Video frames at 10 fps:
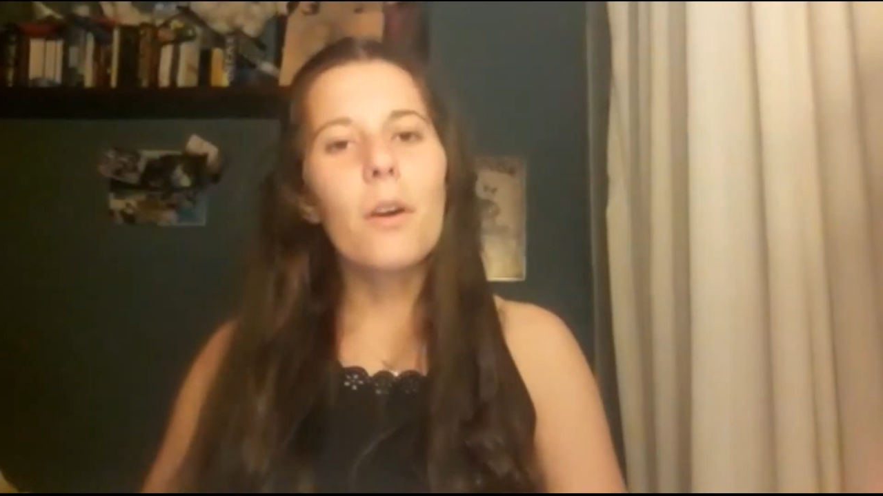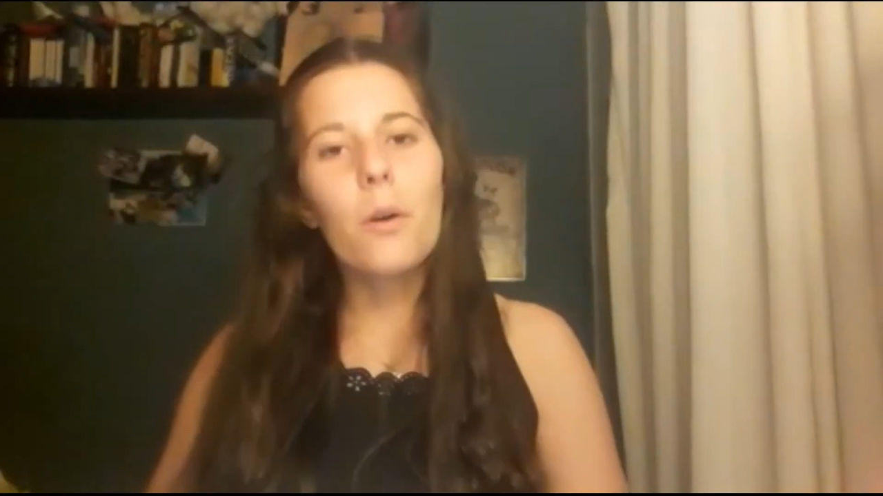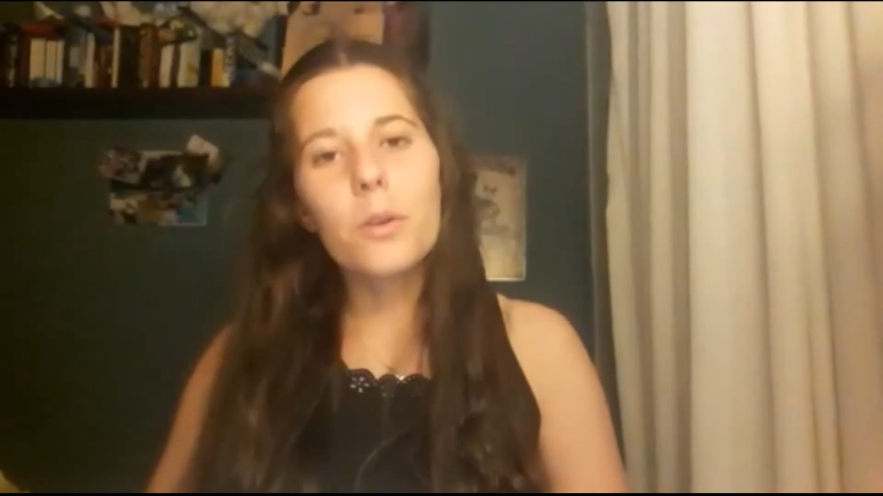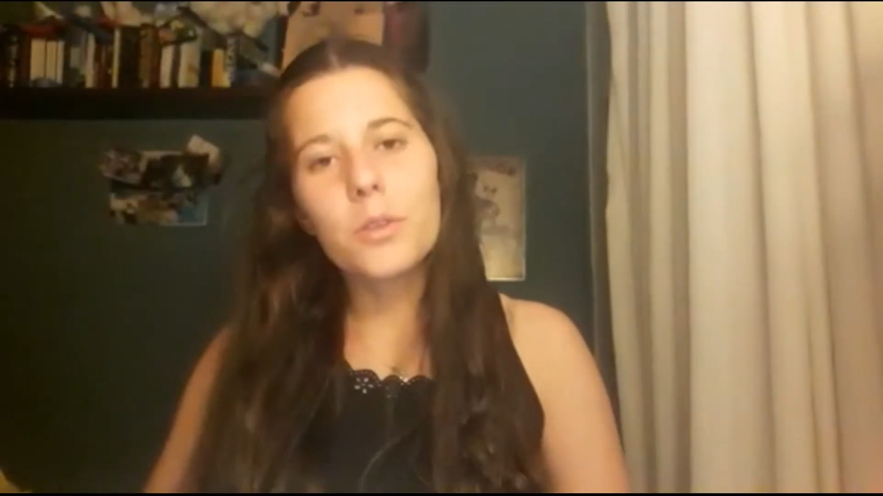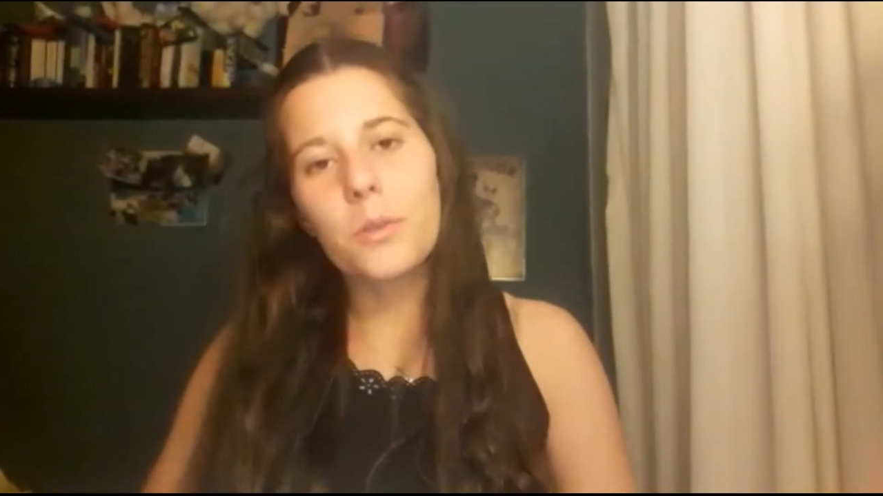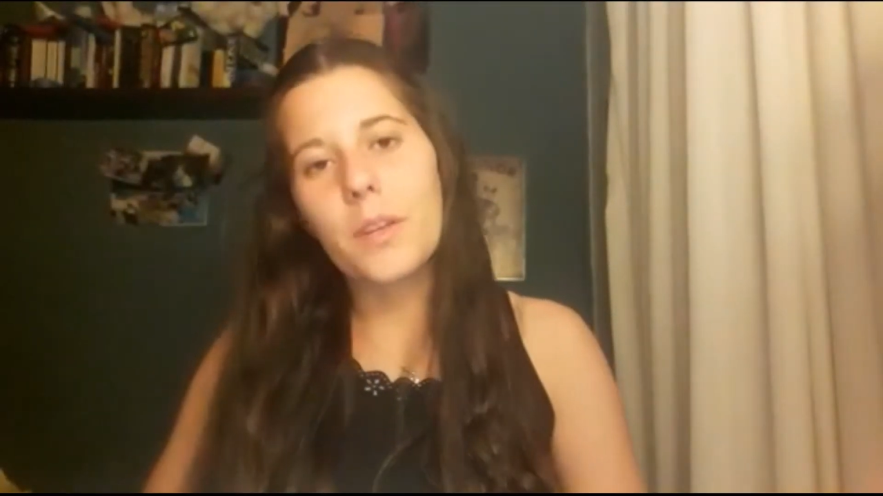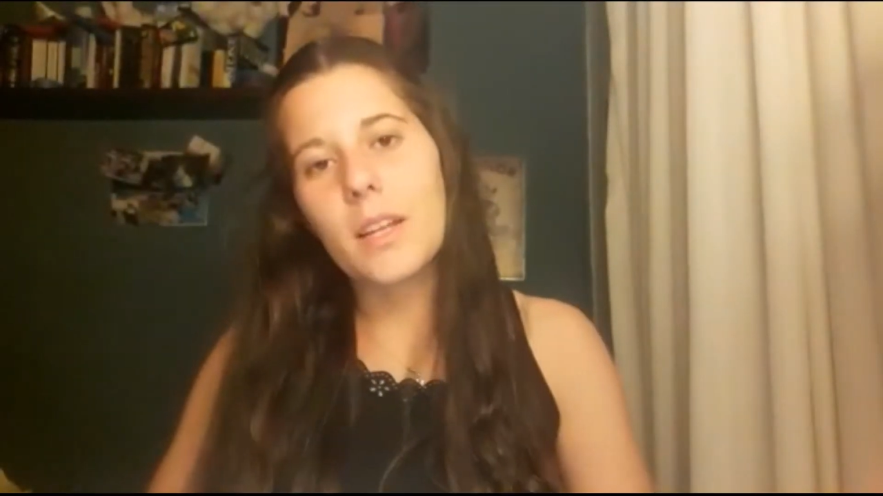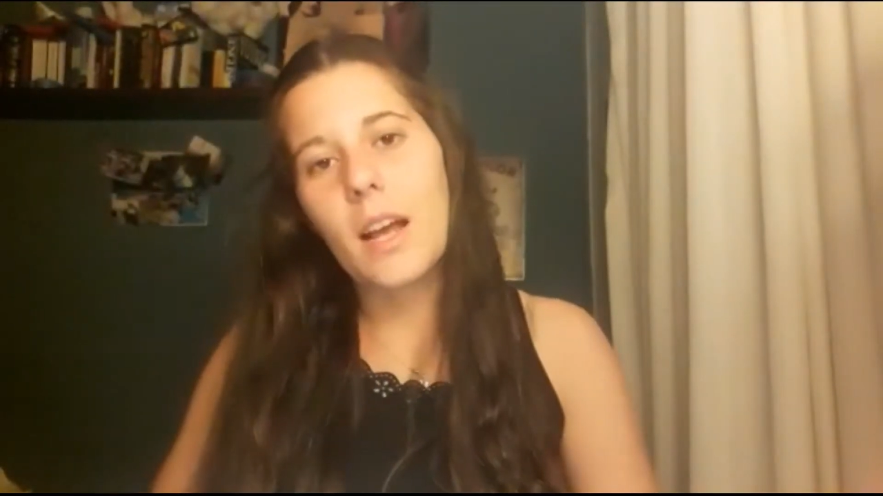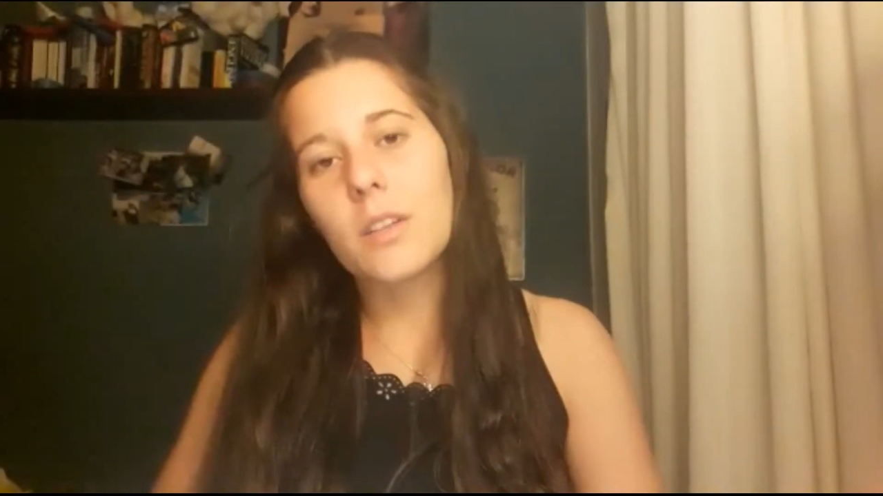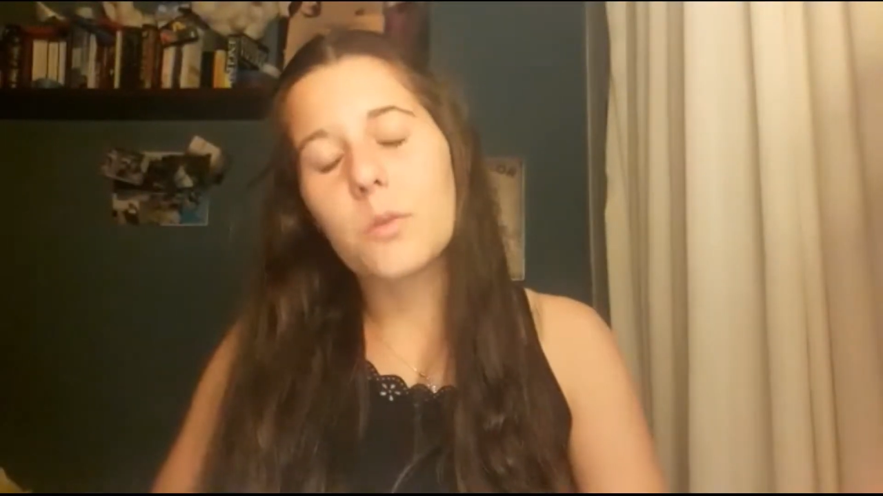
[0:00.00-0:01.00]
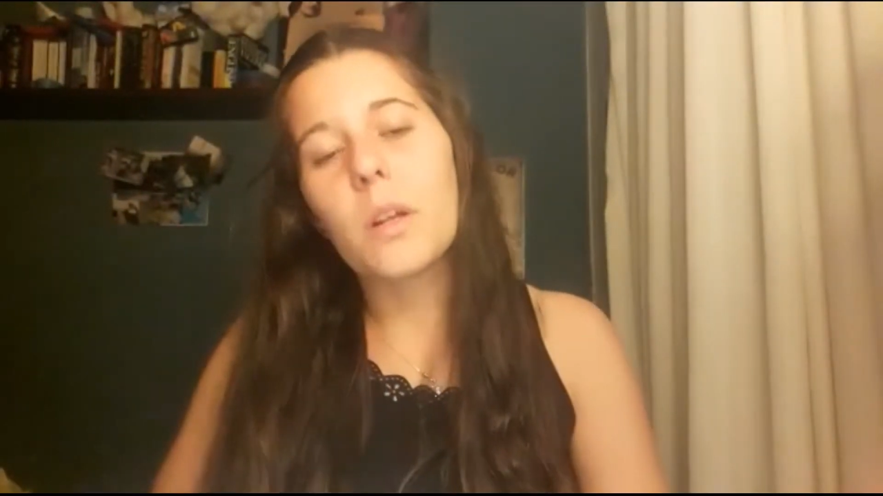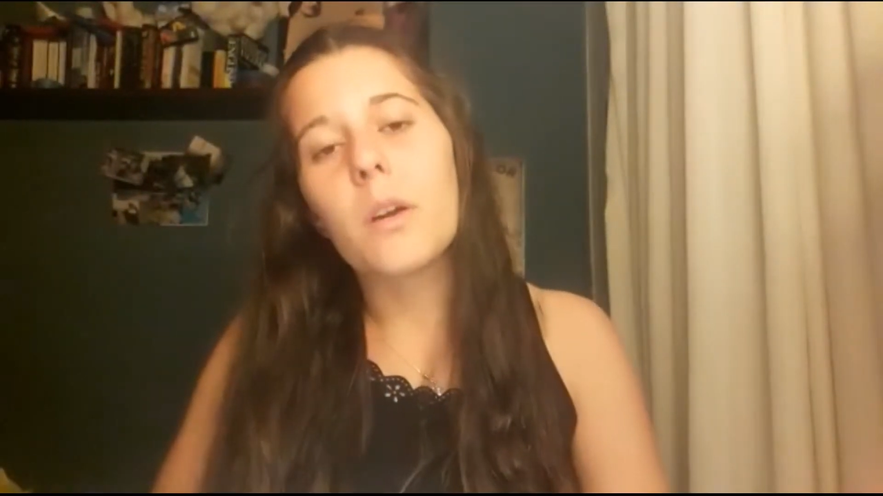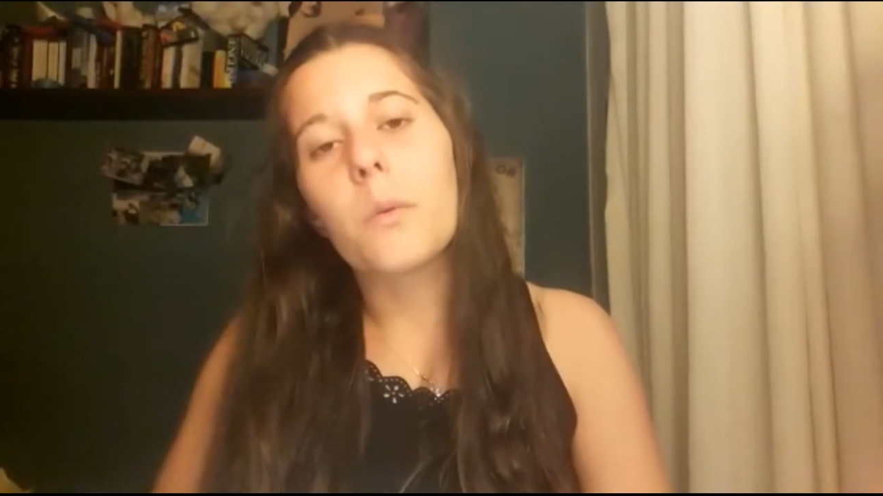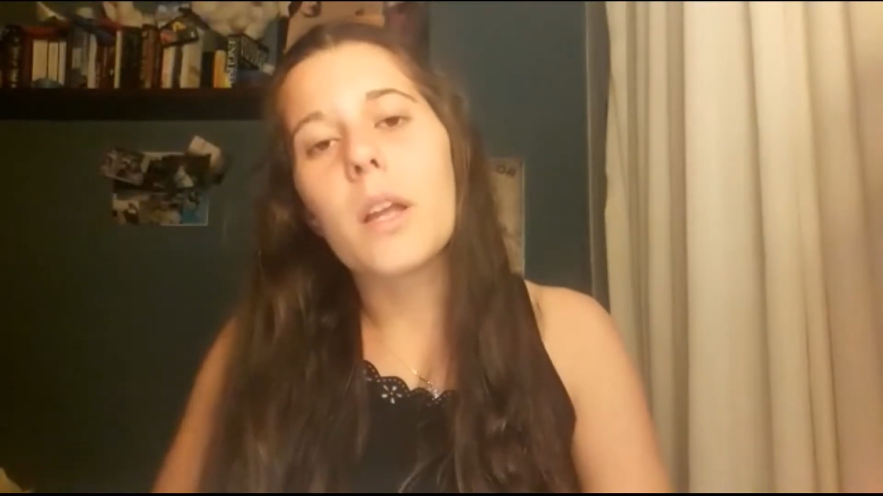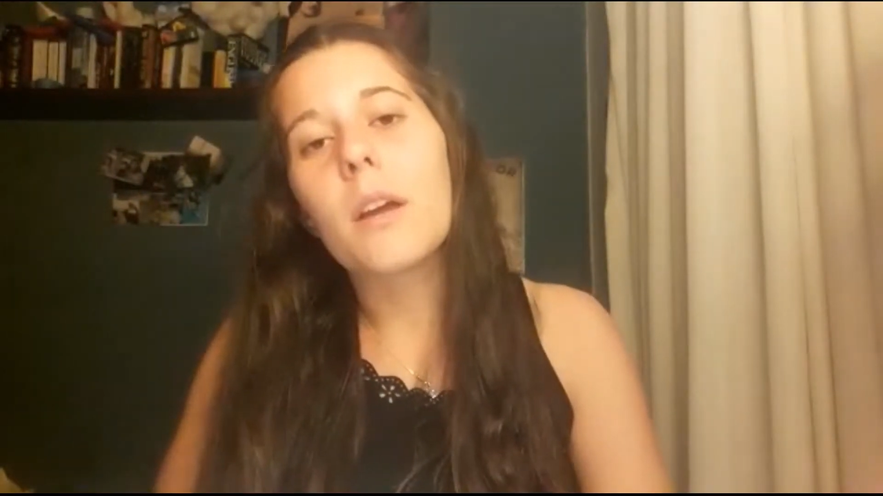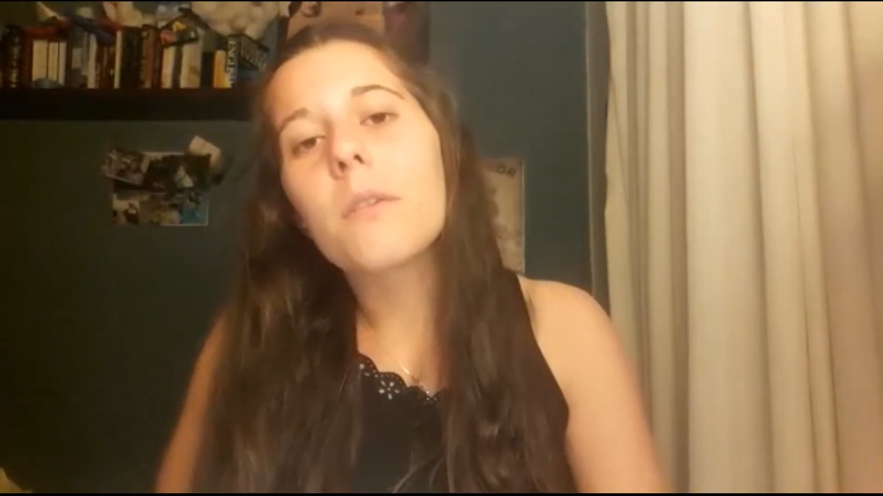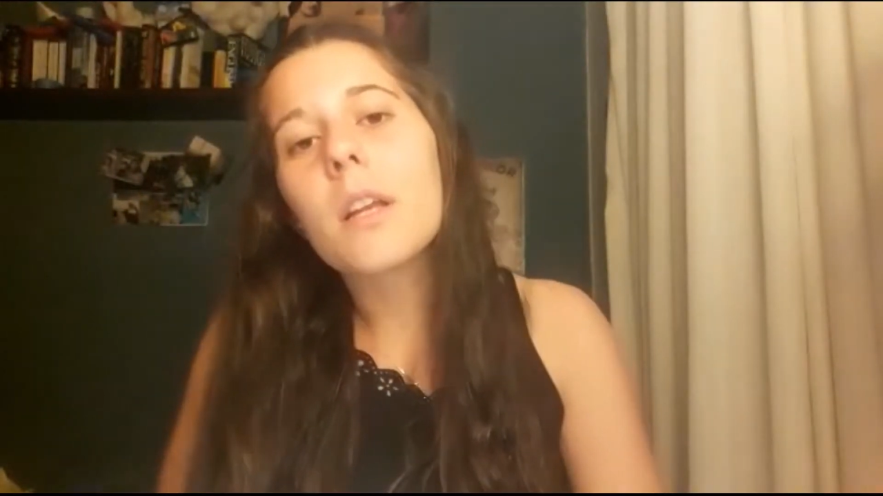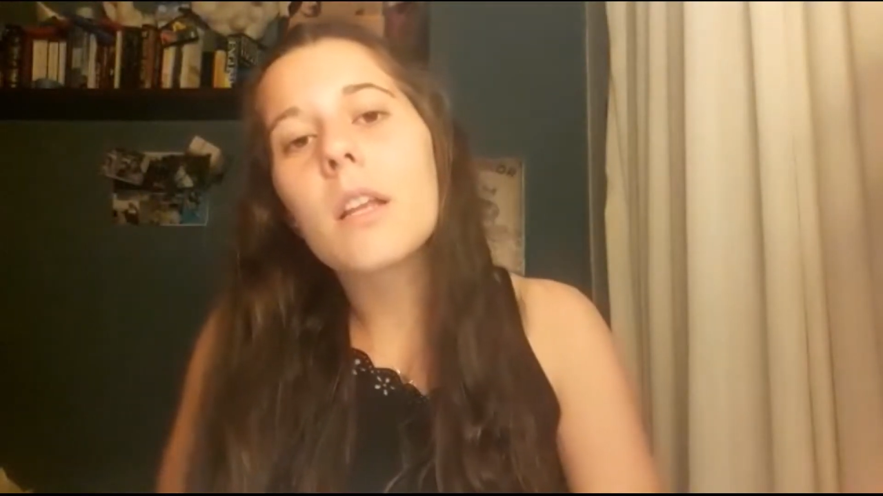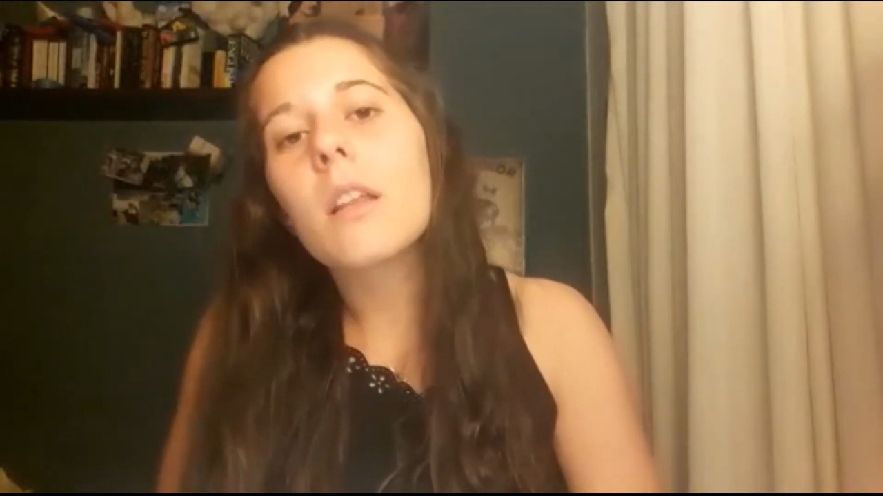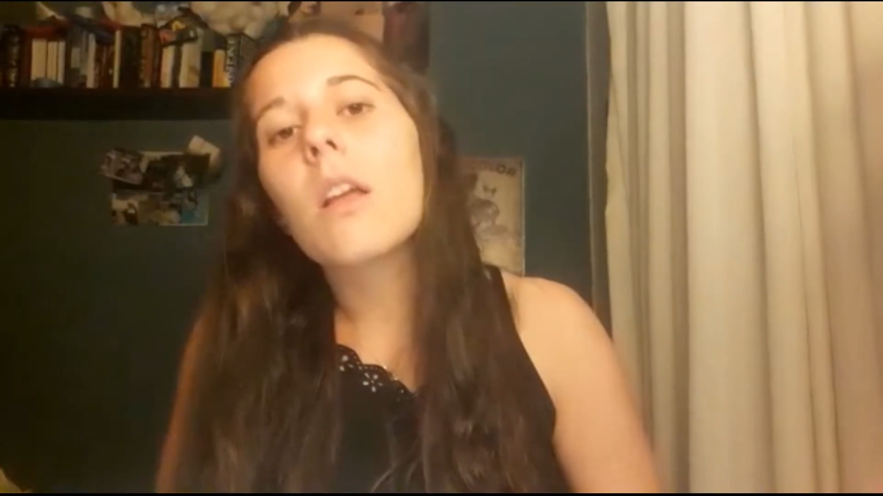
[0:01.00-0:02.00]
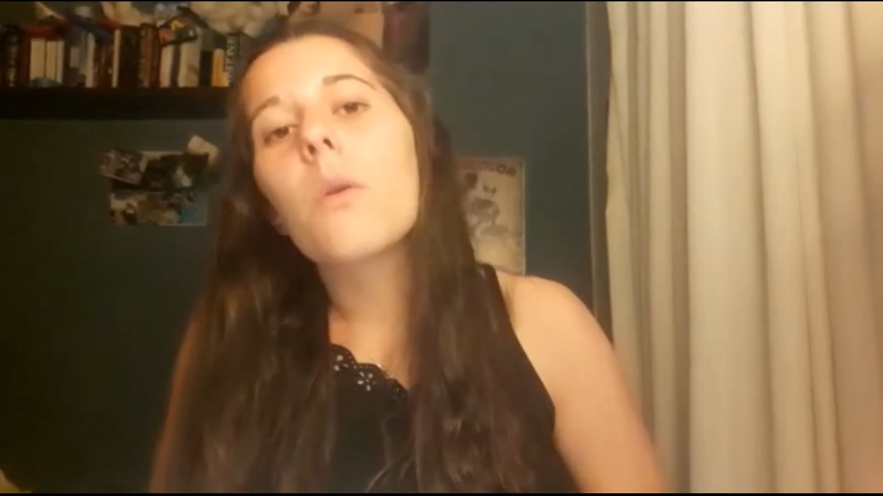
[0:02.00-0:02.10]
also been asked whether we agree